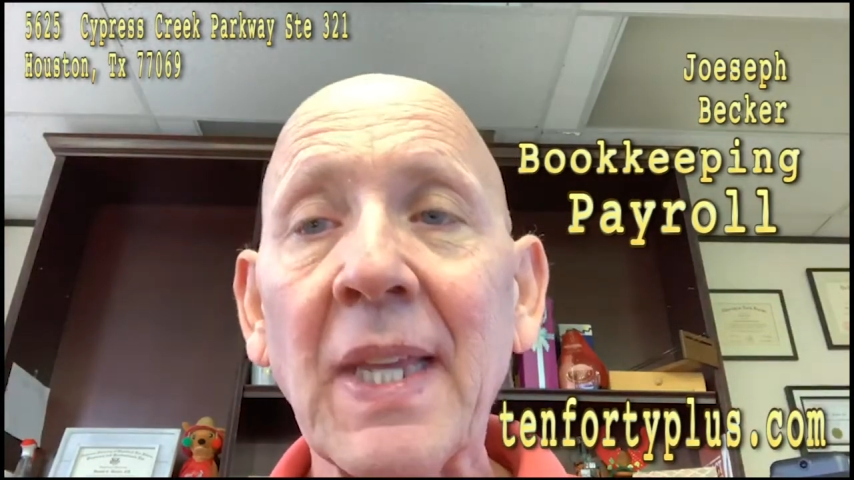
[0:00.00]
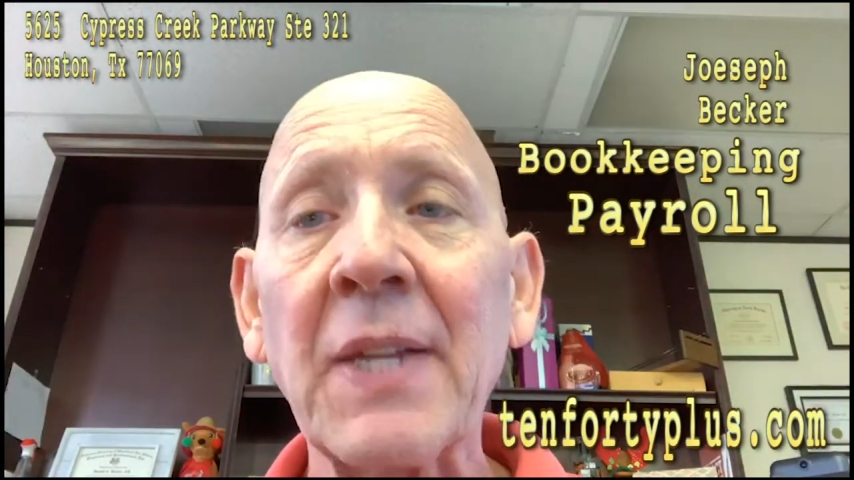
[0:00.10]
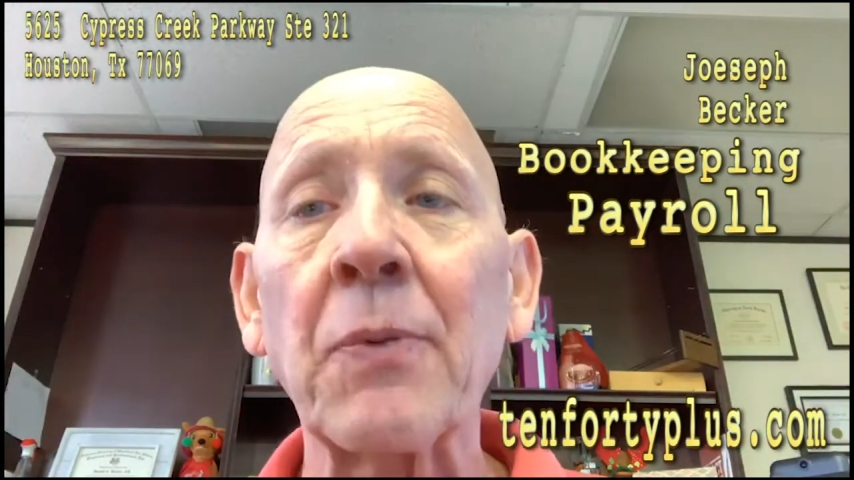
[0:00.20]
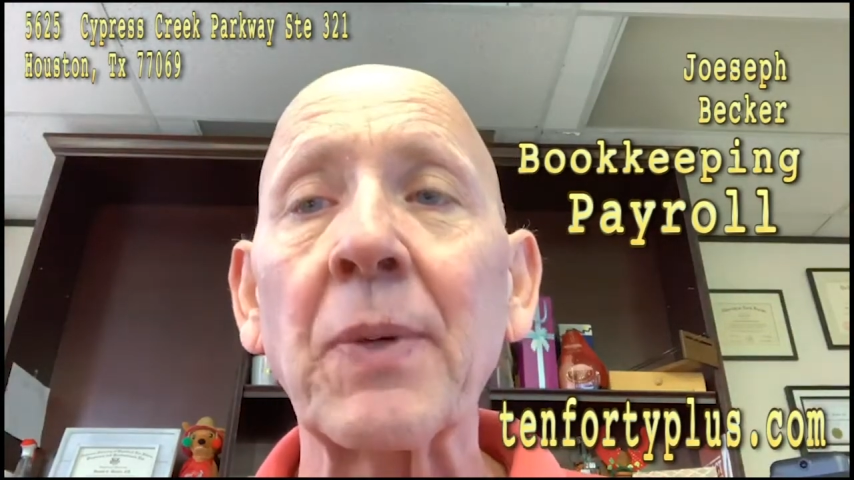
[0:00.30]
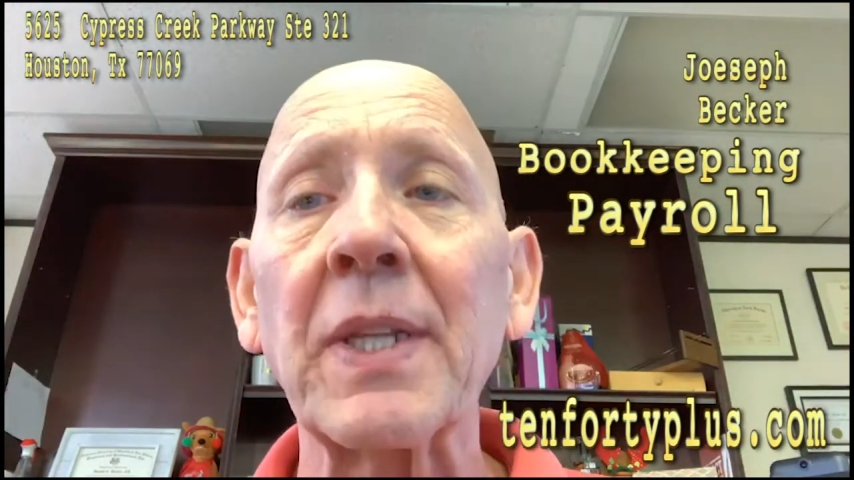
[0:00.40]

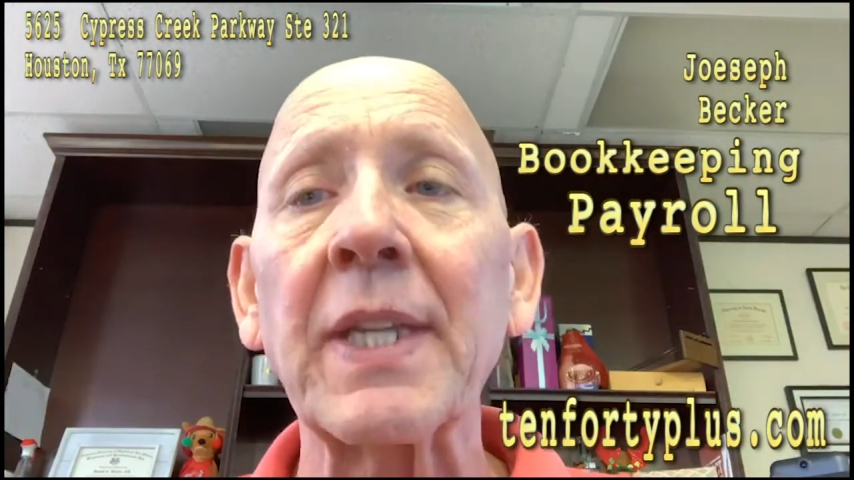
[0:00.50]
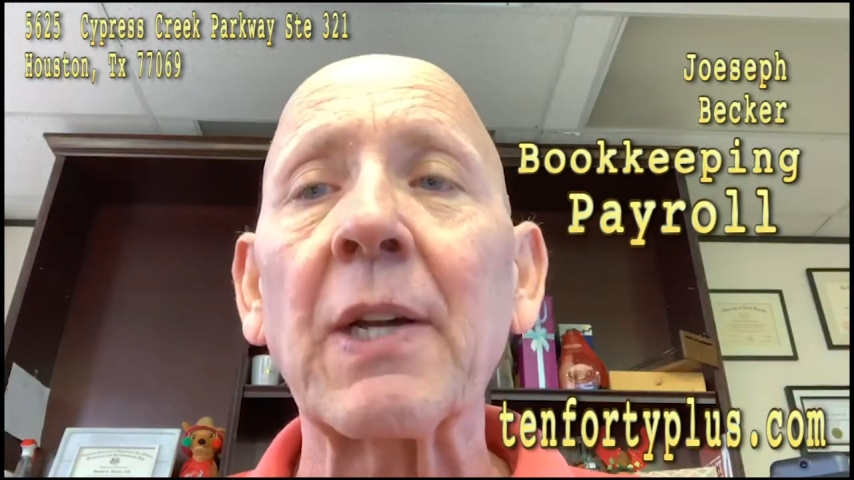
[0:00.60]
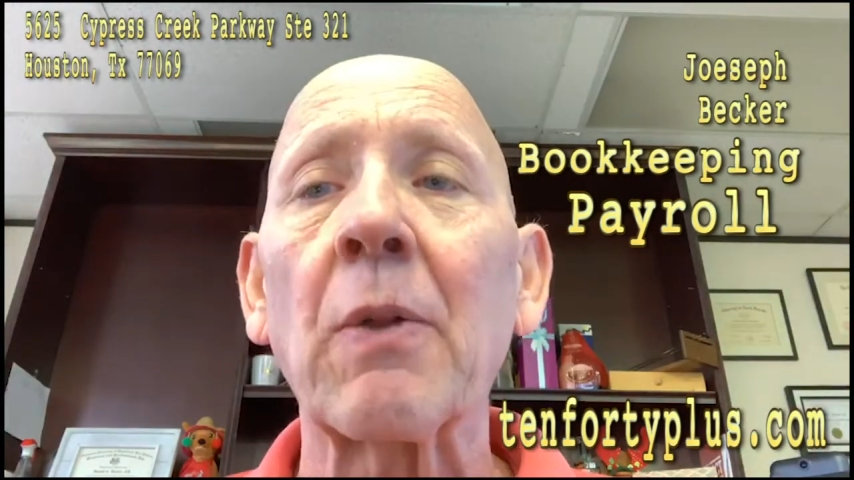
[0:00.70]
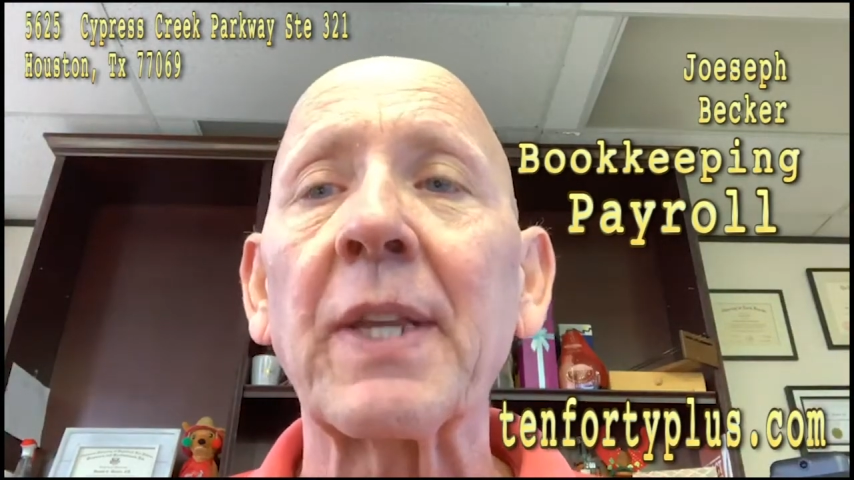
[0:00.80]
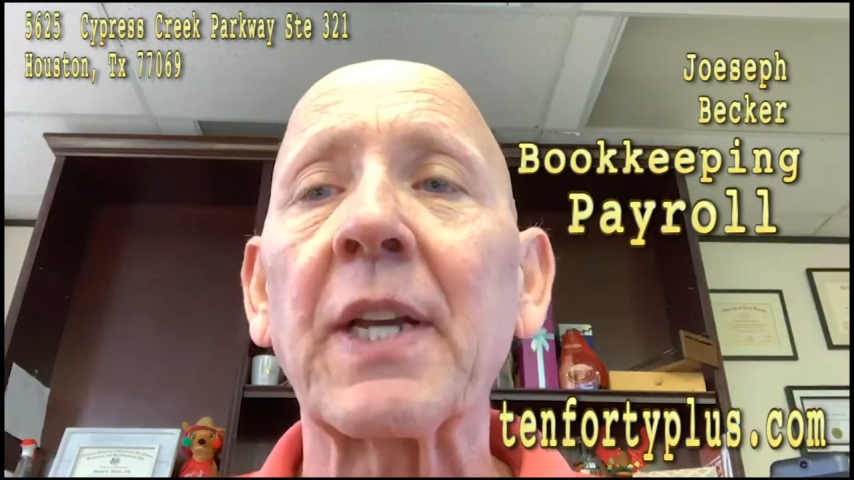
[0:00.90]
It really
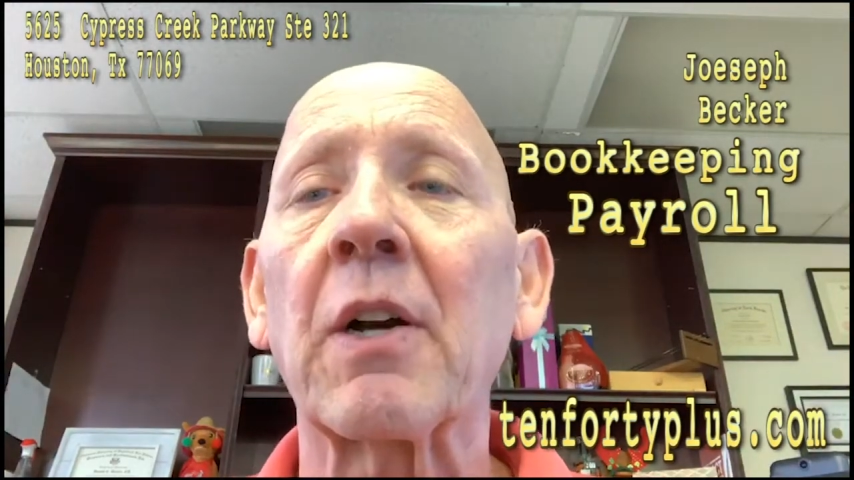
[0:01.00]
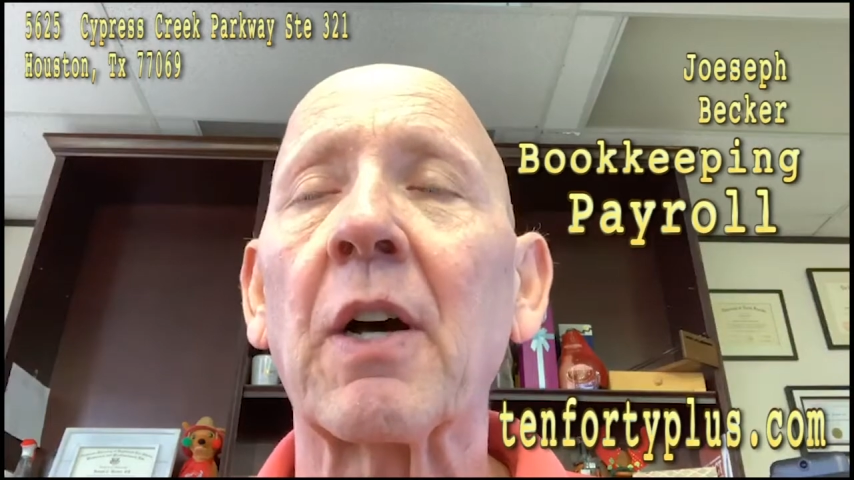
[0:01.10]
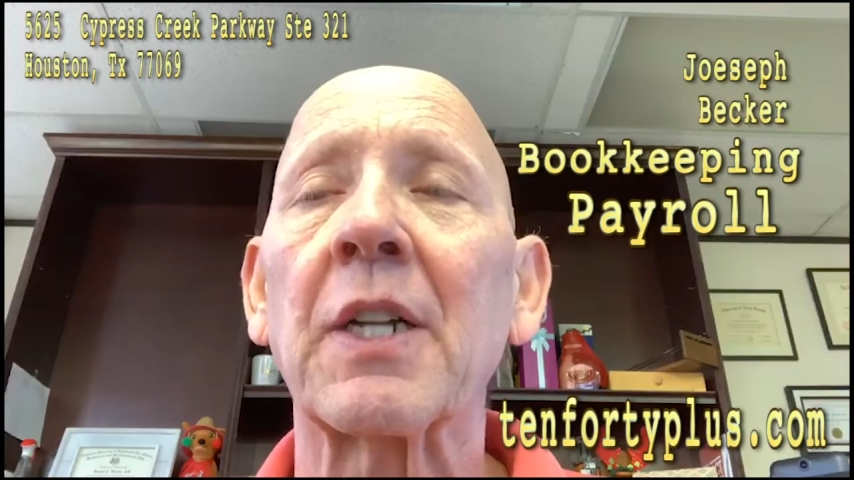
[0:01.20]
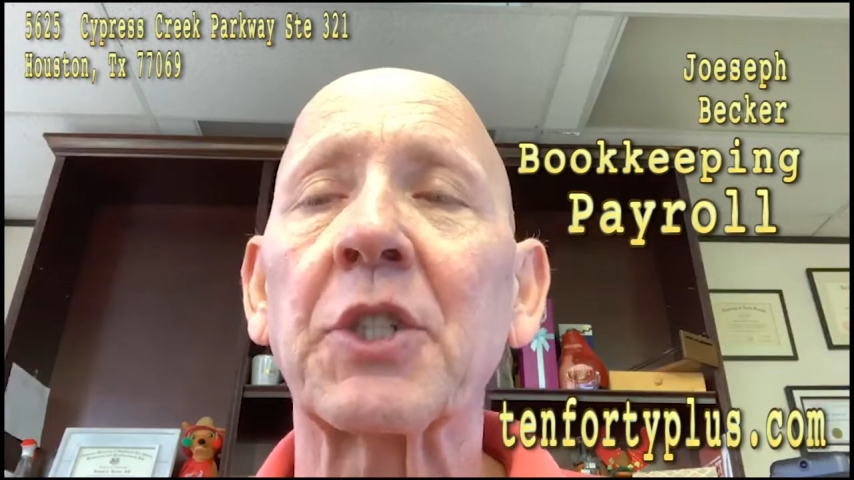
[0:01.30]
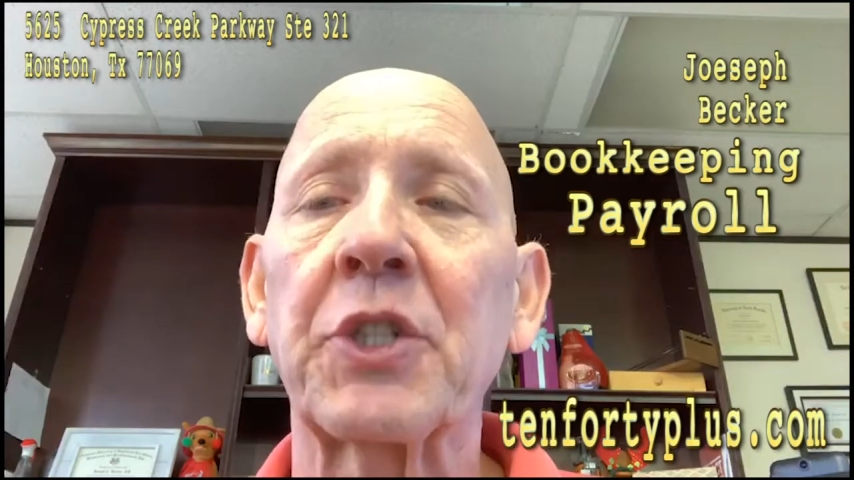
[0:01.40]
only
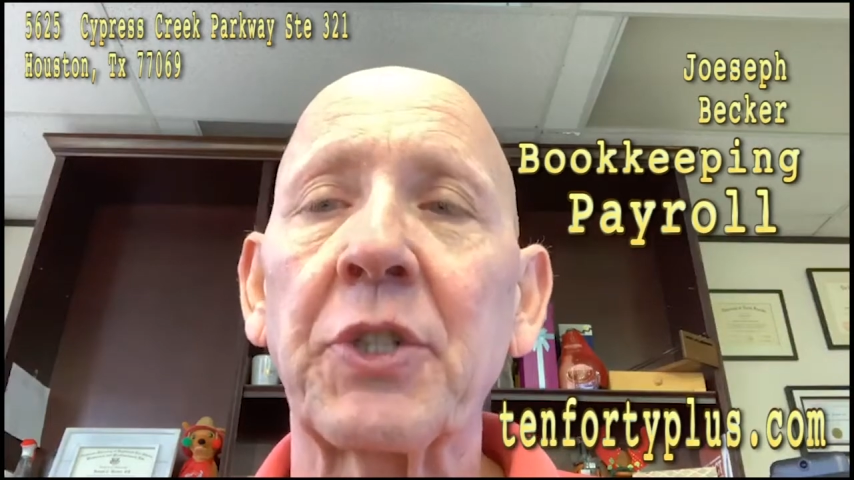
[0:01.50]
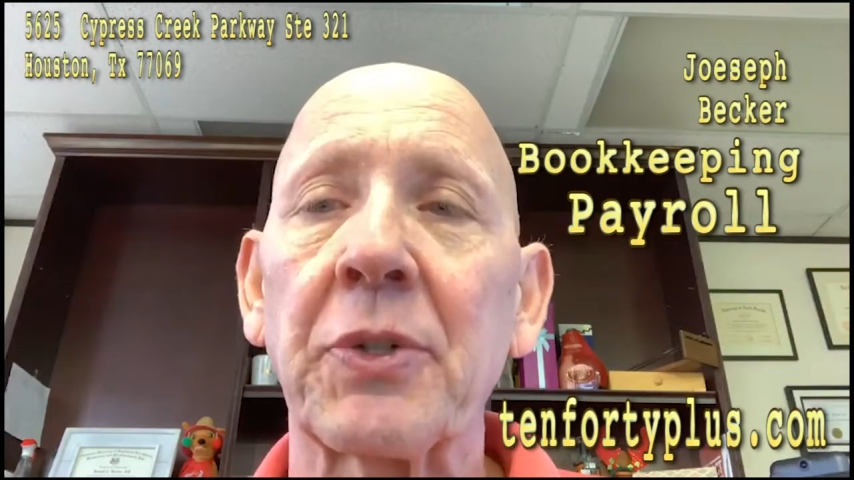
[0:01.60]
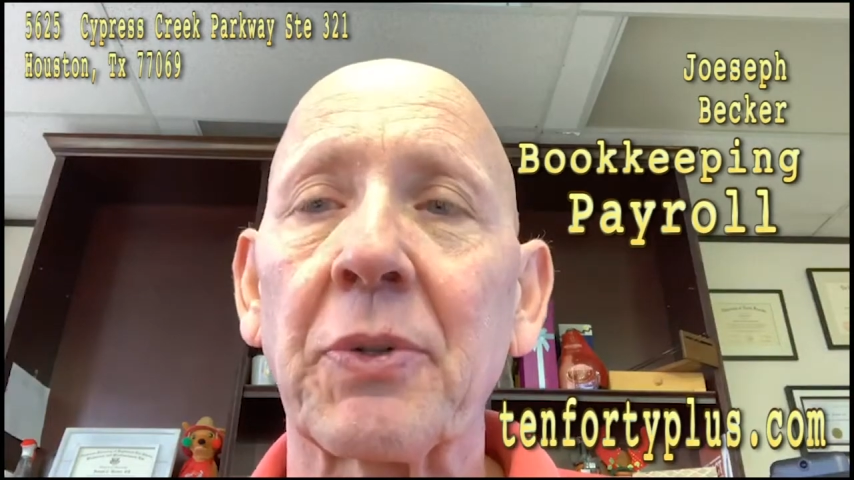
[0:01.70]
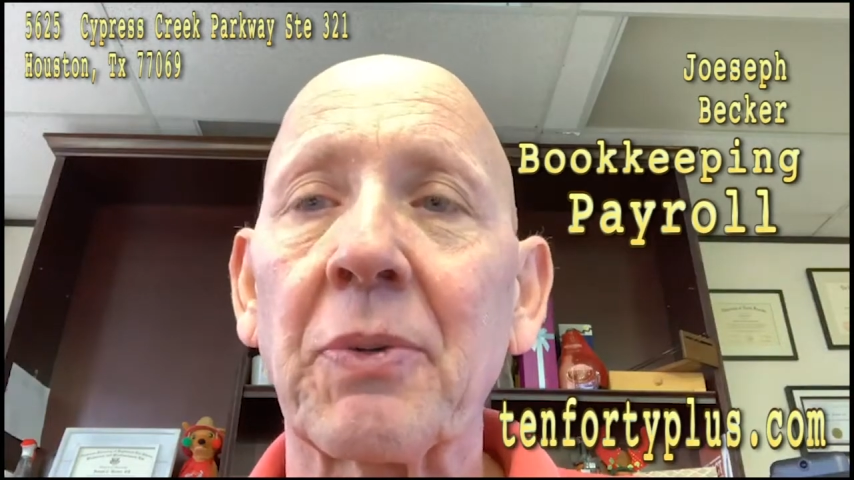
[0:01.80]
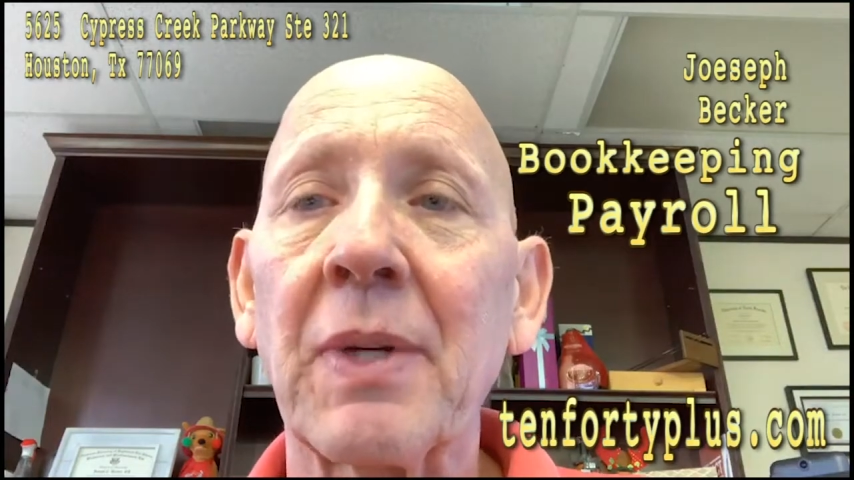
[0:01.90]
costs
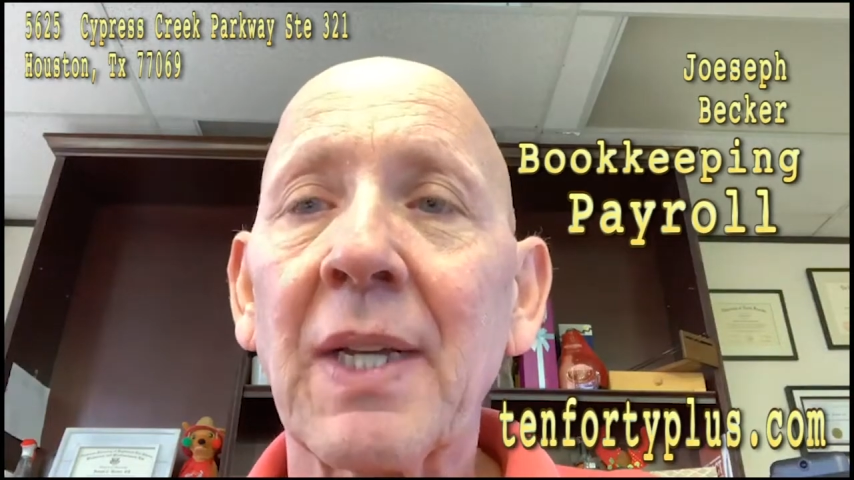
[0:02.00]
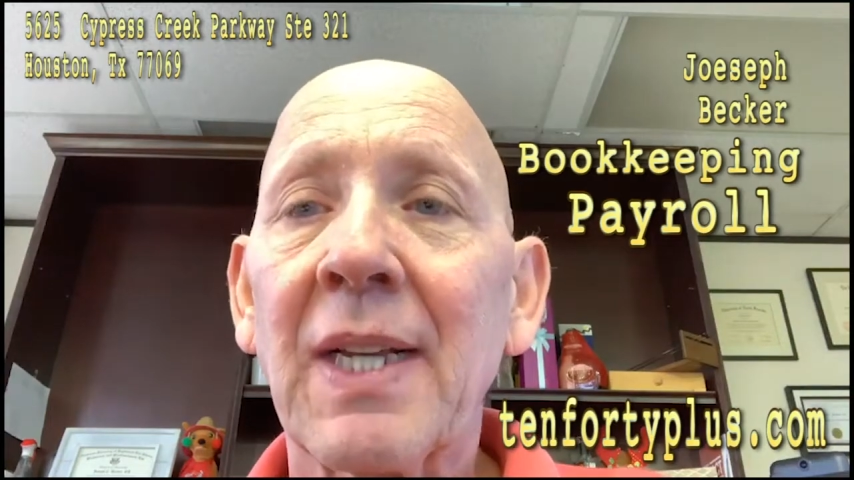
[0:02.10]
you